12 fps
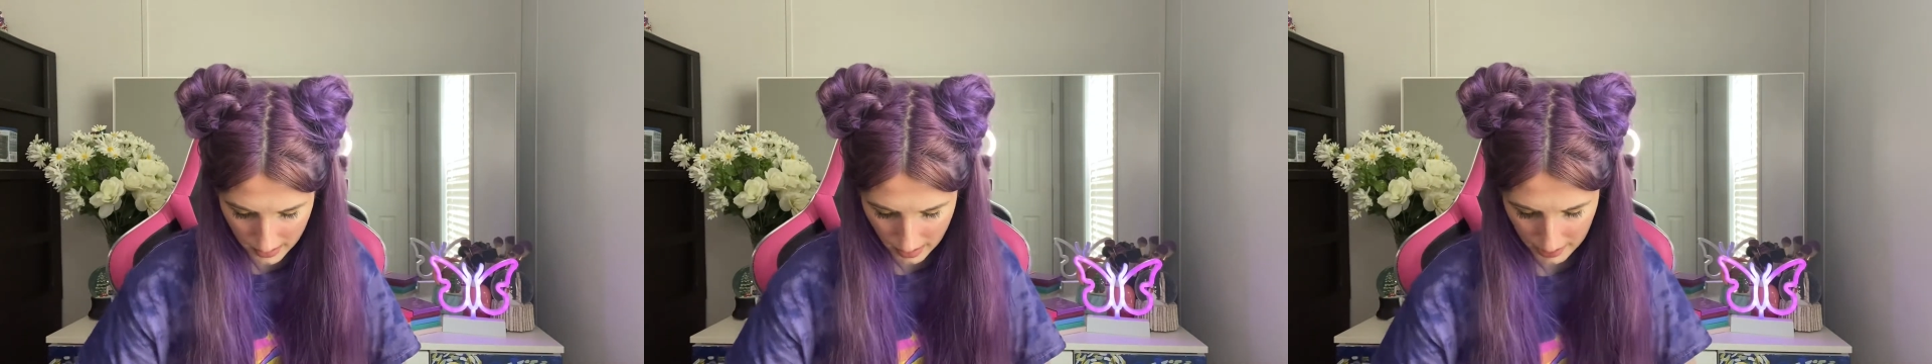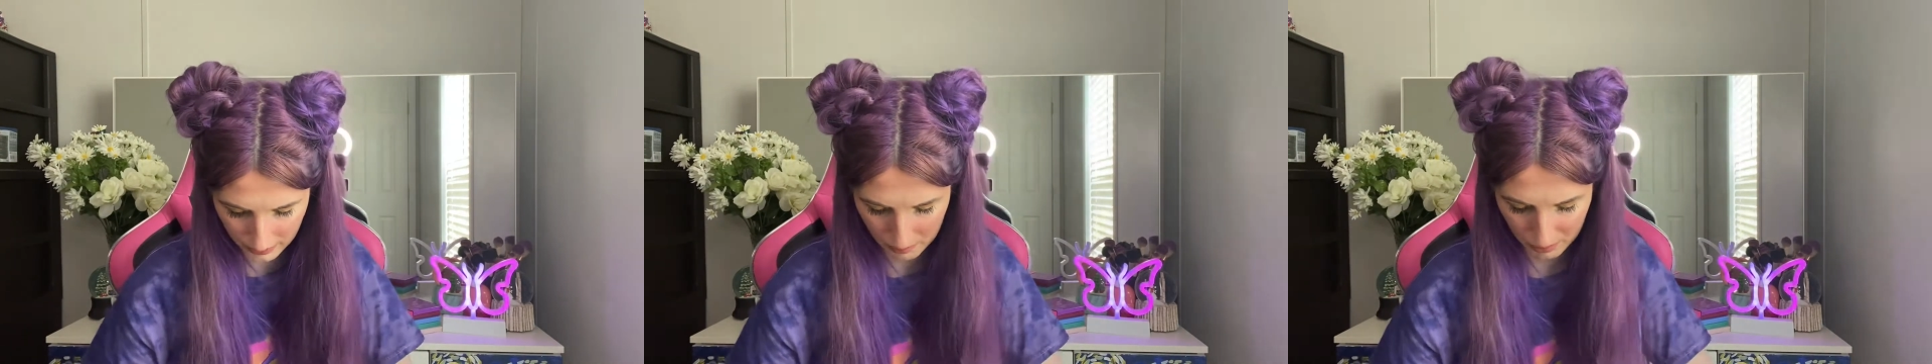
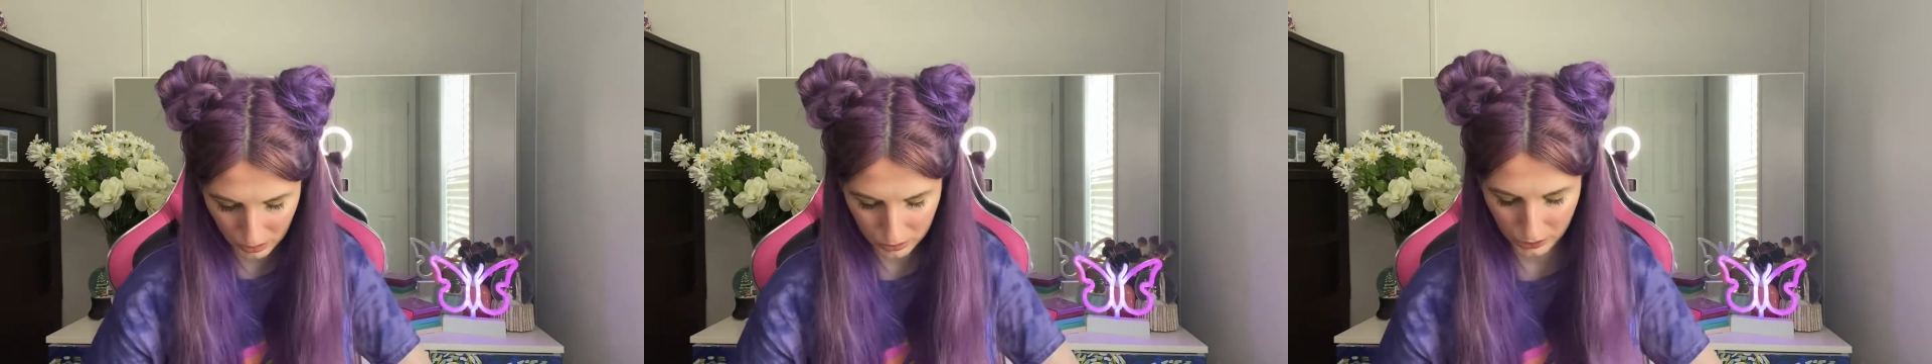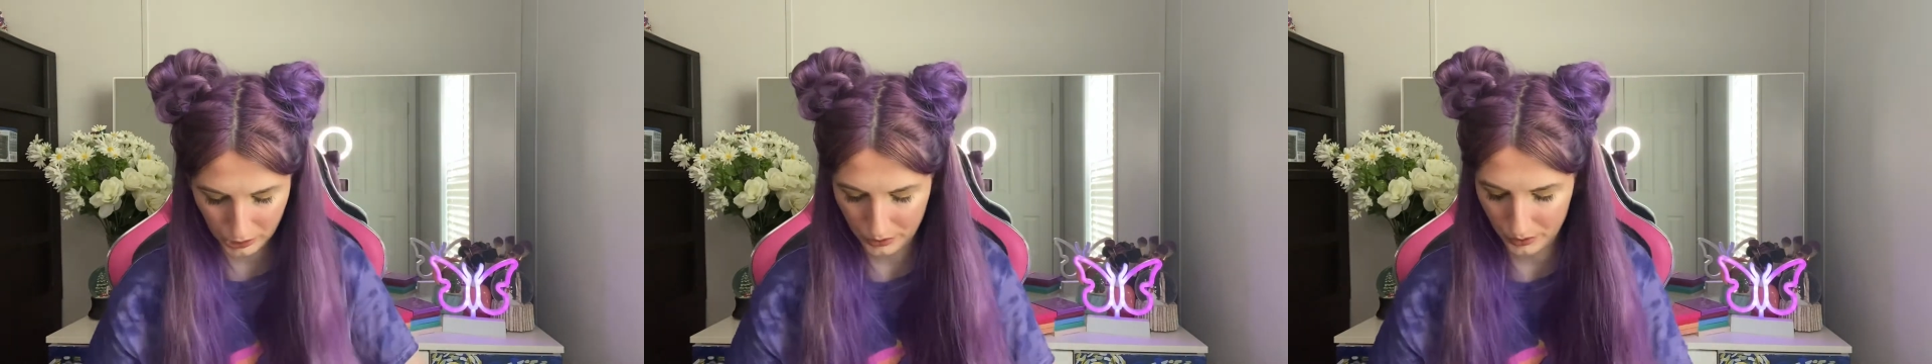and the
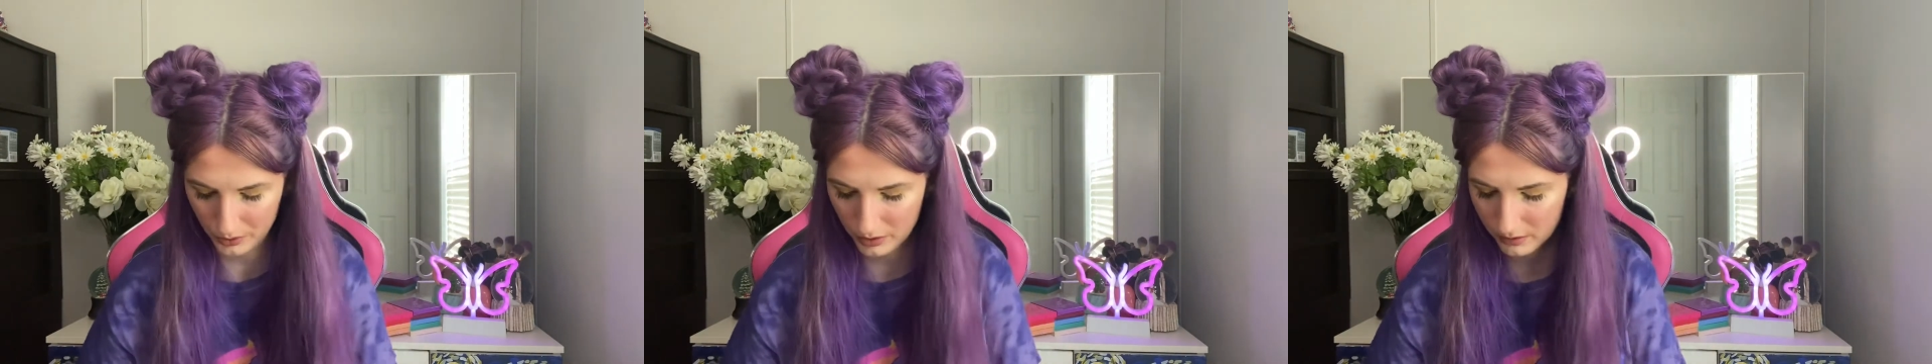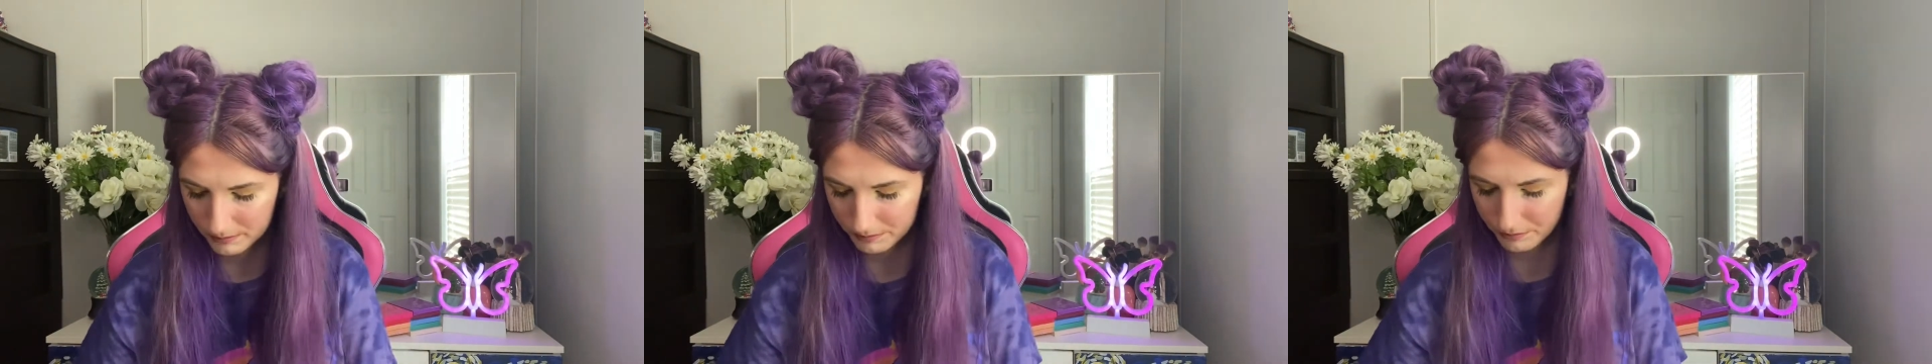Prelude.